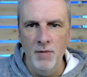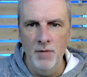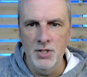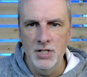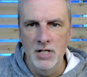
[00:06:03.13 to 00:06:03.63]

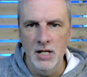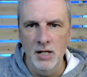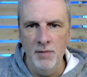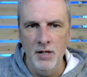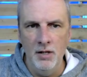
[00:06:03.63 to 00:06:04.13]
much
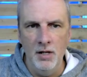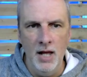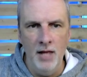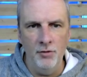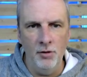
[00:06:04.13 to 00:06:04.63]
getting me
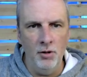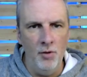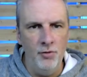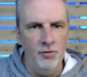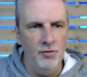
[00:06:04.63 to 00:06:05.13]
as
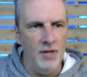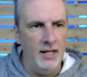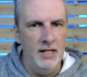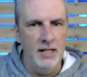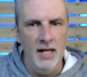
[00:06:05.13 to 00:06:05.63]
close as I
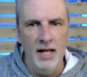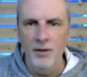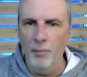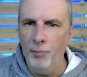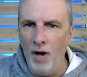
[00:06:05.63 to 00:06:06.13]
can
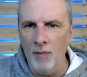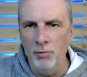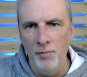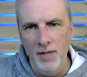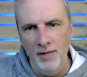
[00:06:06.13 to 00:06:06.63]
get. The
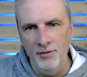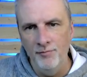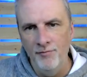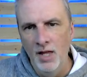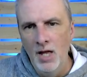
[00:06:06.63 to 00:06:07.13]
problem is
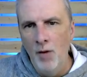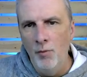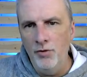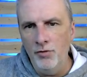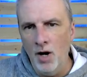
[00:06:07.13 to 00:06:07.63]

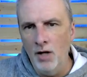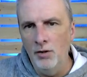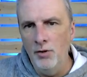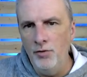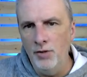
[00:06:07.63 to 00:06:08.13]
we start
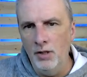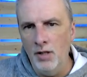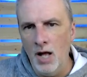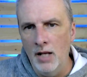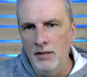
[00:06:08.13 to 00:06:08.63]
losing a
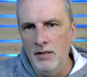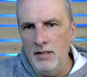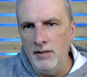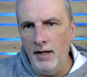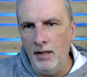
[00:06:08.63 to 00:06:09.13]
lot of
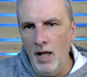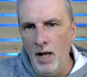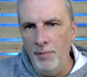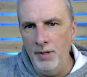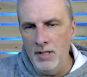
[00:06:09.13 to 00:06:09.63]
detail
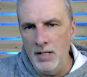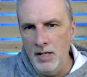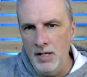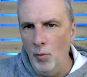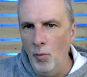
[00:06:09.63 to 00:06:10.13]
up in
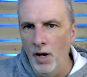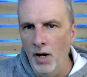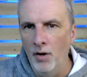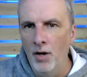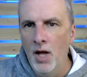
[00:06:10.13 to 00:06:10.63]
here
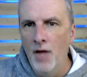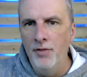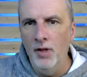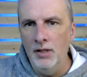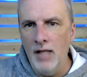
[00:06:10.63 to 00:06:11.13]
where
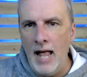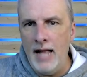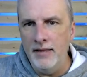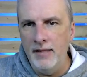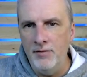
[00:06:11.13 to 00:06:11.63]
the
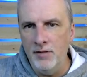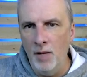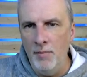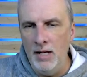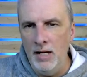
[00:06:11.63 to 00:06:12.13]
light that's
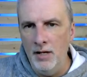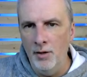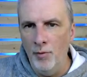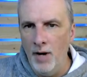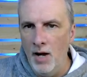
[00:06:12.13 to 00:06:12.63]
coming in
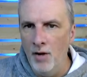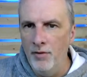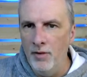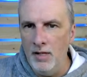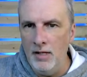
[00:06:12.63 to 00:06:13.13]

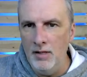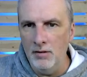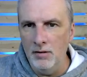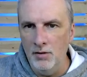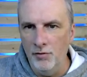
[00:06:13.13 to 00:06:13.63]
around
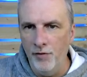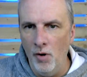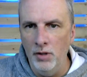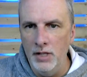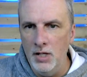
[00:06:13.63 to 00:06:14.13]
this
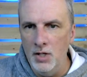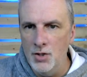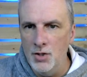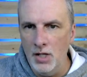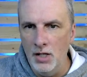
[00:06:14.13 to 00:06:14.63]

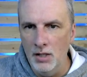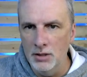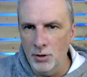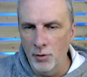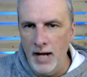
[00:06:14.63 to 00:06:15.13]
foliage
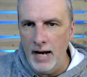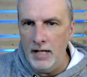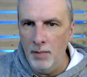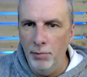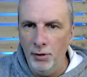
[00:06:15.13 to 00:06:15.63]
is
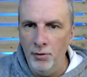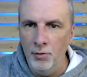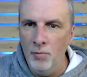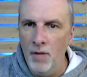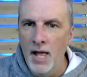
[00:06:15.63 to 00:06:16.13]
creating
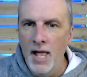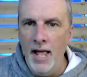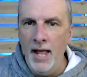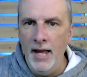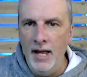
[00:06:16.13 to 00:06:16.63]
bloom,
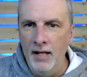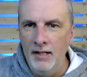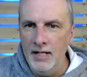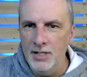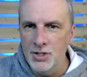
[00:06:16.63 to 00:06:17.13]

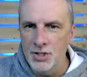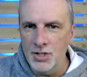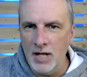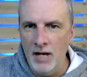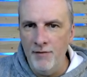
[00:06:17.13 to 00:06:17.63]
and it's
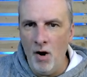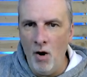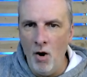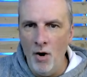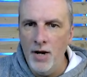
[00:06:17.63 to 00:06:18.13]
just kind of a
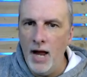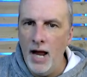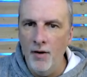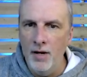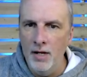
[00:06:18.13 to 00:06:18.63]
hard
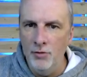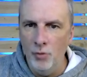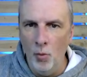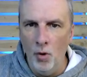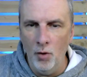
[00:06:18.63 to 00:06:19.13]
area
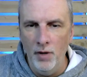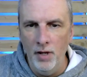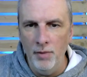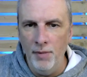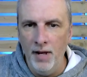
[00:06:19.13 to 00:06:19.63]
to work
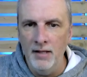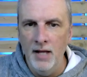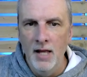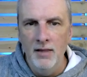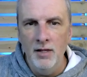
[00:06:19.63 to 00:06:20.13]
with. But
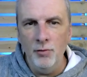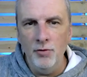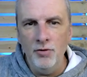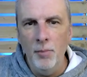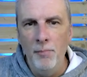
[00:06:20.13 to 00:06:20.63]
this
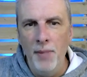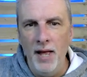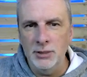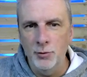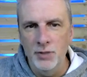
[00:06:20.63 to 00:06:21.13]
was the
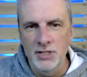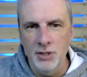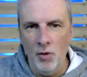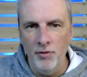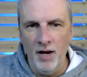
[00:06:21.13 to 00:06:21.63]
best
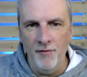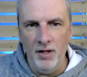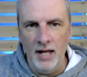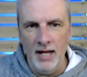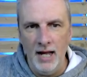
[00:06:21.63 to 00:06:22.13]
result that I
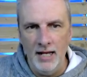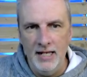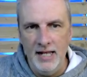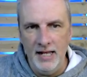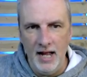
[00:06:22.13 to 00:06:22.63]
felt like I
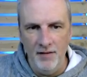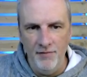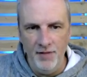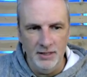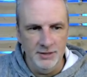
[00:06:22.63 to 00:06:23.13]
could get out
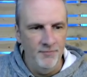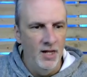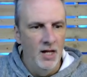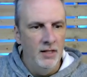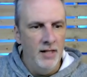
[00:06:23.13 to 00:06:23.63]
of this.
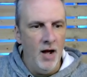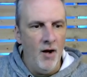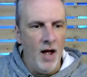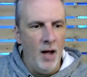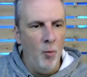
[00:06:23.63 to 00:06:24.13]

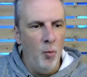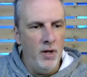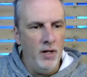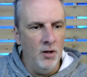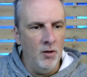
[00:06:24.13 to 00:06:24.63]
Now, I
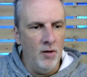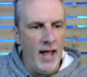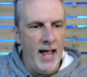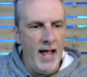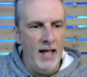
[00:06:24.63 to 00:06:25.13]
will
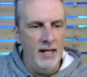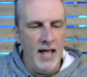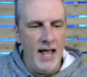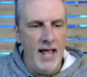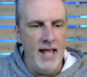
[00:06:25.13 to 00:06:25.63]

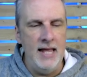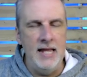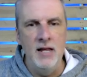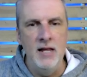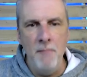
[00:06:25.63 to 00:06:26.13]
add
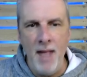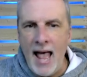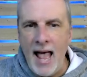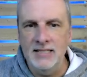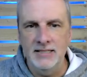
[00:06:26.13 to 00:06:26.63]
a
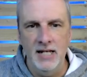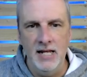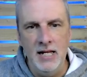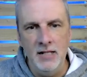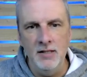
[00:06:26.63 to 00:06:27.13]
mask
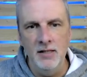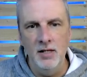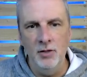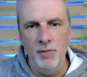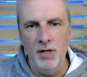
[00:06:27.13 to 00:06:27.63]
into
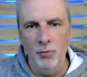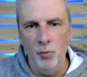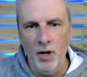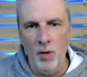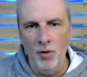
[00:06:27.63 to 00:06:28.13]
this because
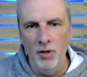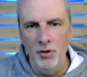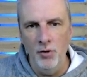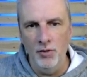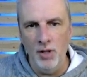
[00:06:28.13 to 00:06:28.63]
what I want to
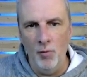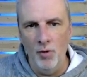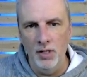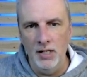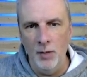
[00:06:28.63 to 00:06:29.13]
do is I
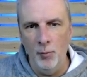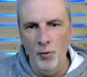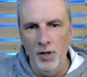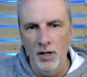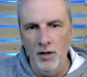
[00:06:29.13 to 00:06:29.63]
want to get
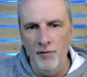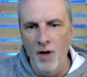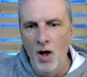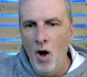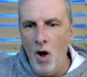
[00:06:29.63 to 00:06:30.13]
rid of
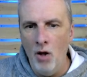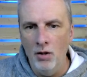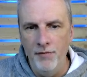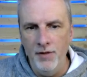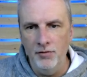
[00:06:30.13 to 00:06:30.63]

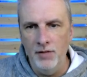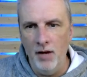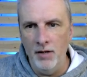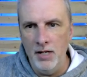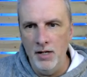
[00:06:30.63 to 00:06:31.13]
all of this
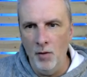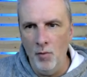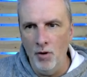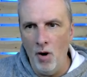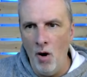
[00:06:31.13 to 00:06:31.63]
down here. I
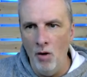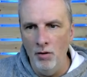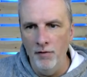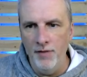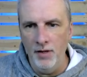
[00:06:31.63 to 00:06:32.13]
want
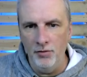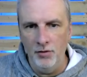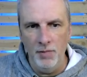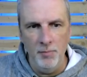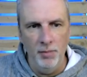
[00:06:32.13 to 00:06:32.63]
all of this
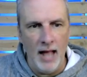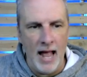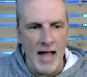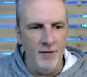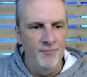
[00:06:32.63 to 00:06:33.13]
to be
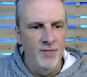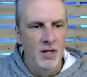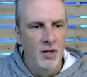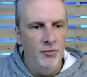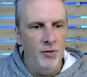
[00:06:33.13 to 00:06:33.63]
black.
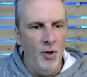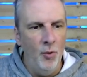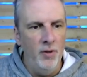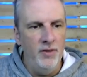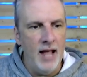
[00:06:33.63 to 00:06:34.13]
So
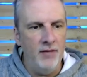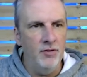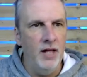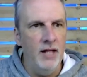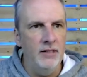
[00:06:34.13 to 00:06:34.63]
with that
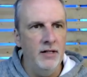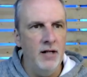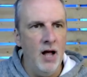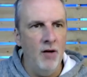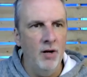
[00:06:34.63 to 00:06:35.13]
selected,
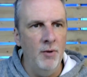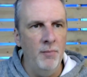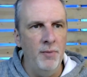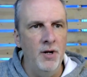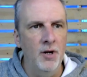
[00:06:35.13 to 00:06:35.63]
I'll come
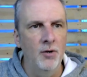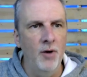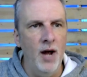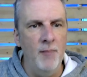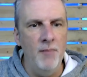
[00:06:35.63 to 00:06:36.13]
up here,
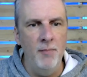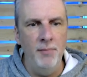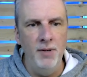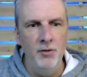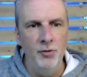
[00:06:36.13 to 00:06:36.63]
grab my
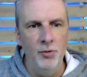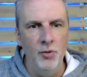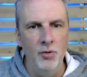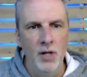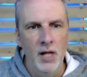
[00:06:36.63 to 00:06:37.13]
pen
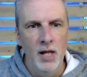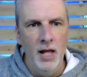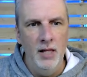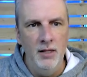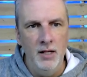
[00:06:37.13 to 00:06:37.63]
tool,
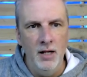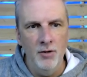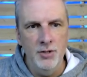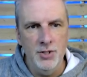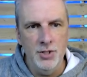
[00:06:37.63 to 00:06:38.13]
and then
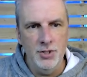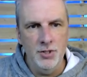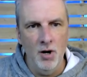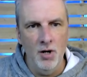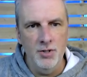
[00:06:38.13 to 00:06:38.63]
I'll just
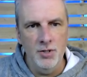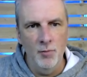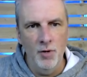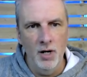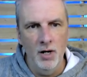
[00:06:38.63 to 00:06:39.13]
start
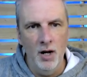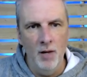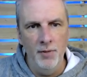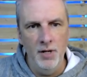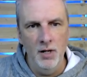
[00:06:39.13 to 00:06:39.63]
somewhere
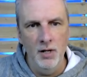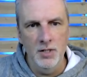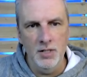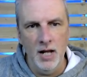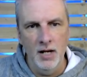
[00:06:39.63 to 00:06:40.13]
up here and
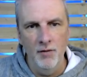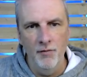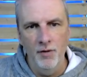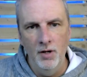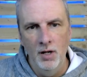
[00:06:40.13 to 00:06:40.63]
just kind of